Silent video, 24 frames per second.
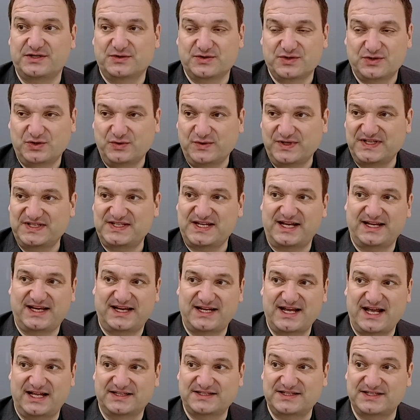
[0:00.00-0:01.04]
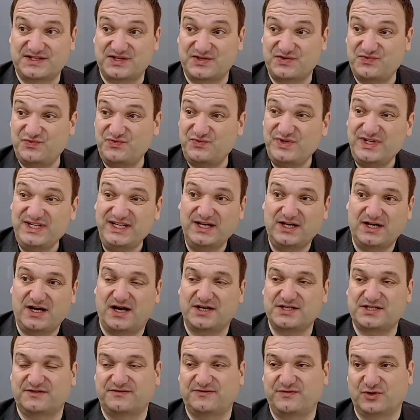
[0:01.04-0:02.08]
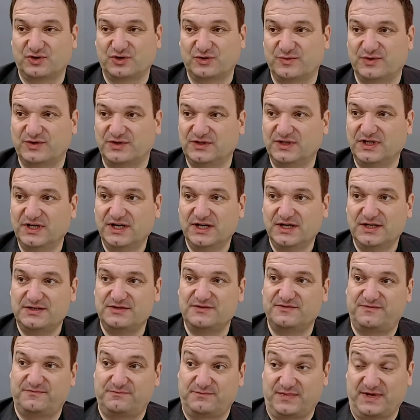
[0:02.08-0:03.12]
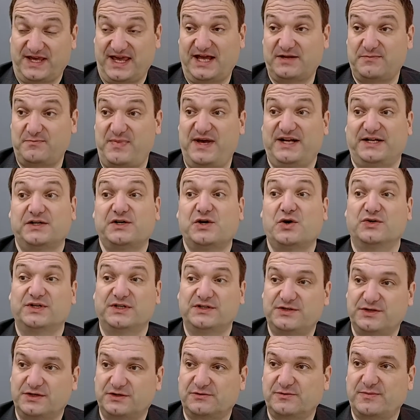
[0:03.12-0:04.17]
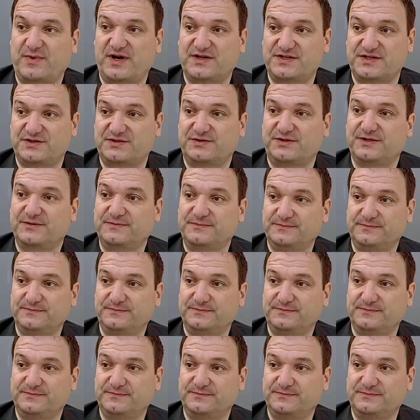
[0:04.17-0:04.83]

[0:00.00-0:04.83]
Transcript: So doing static analysis is really cost affordable to get better code into your repository.